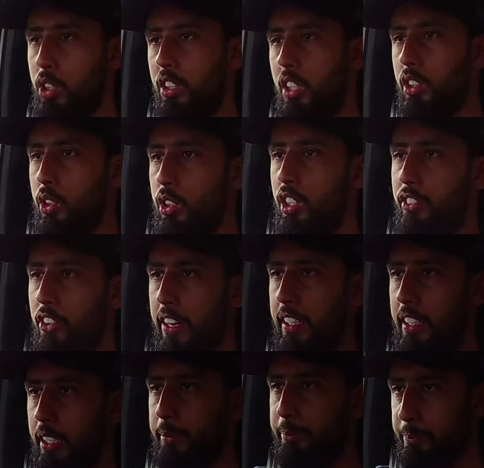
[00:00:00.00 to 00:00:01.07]
the new
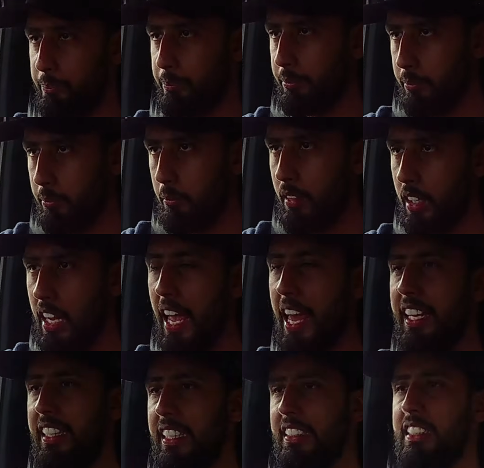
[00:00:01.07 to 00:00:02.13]
Defender, and
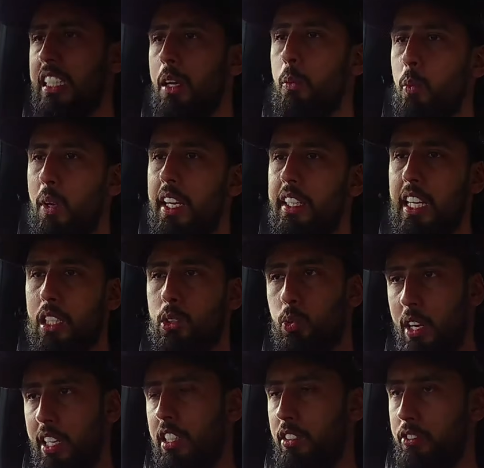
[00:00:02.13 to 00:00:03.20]
in the same way, that's
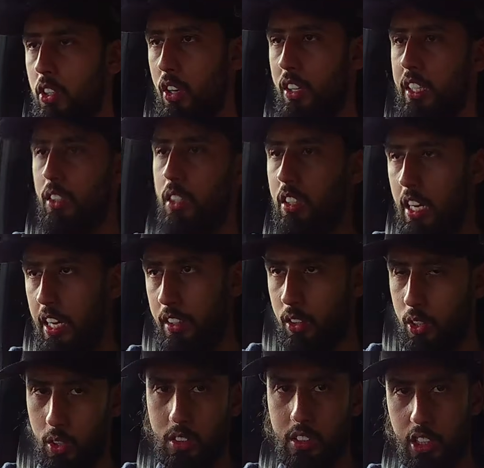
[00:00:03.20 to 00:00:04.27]
why they've gone and
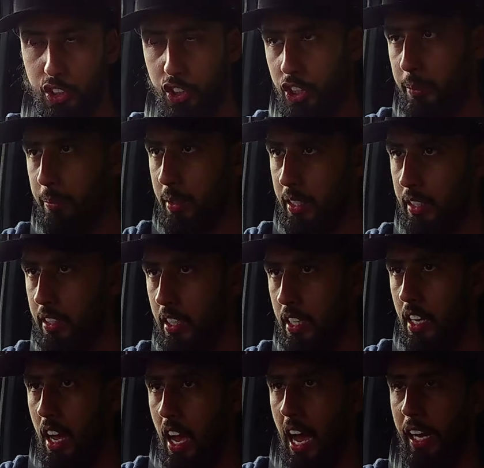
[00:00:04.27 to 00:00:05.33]
done the Jimny.
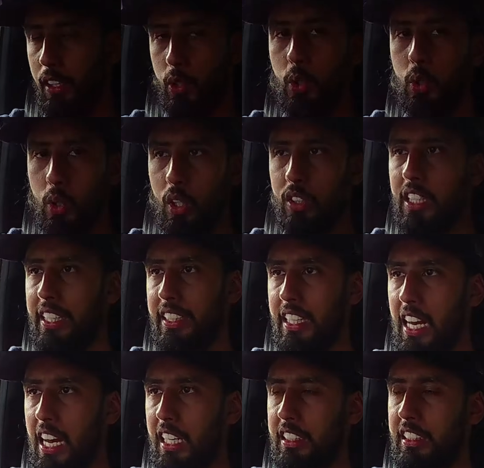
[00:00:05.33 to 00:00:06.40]
I do know that they
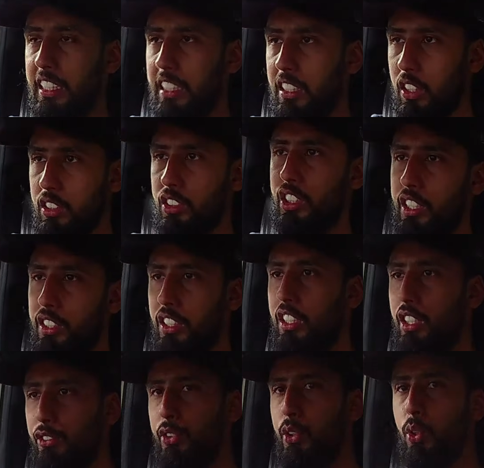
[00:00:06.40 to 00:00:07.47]
are considering
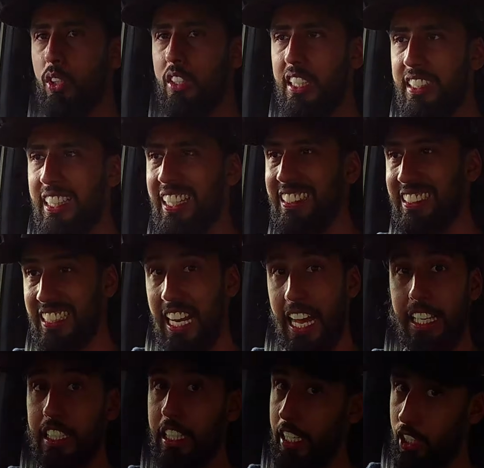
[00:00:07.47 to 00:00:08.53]
a few other things
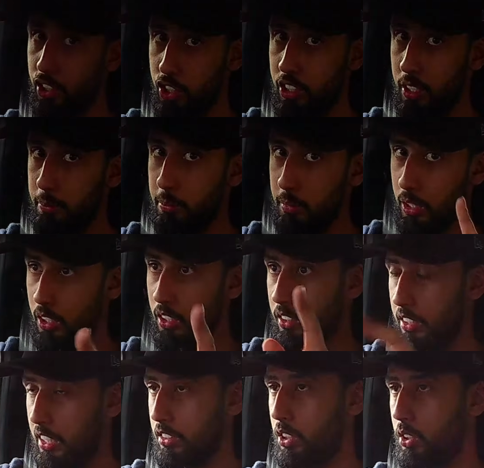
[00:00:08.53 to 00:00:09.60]
like Caterham.
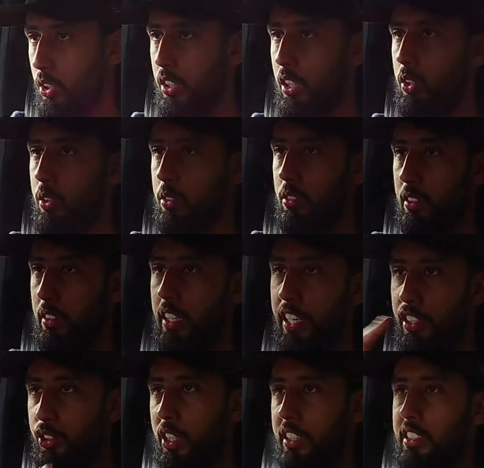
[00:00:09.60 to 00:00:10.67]
That's another
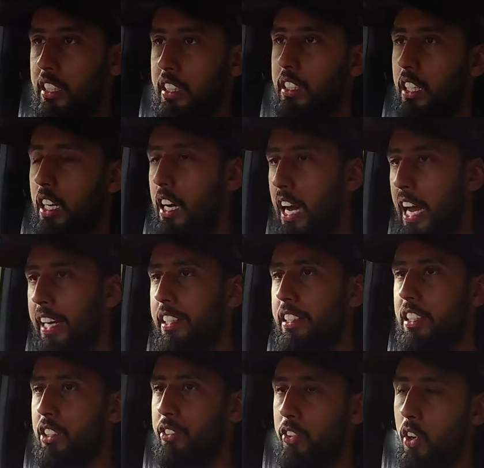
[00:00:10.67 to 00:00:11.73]
interesting
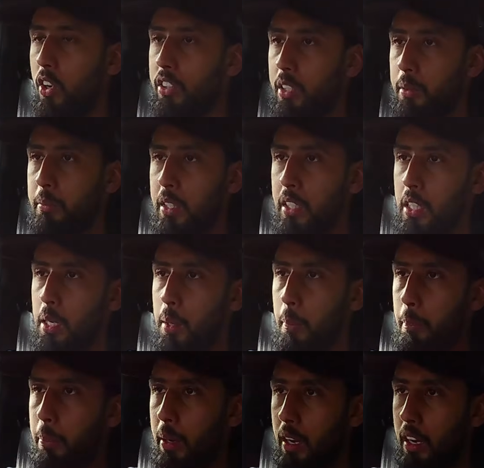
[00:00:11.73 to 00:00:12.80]
idea for them.
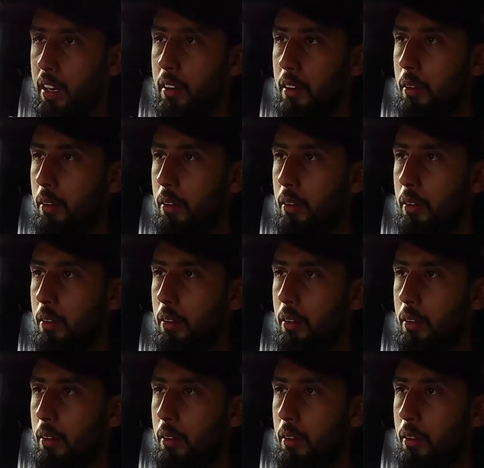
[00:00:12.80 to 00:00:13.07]
But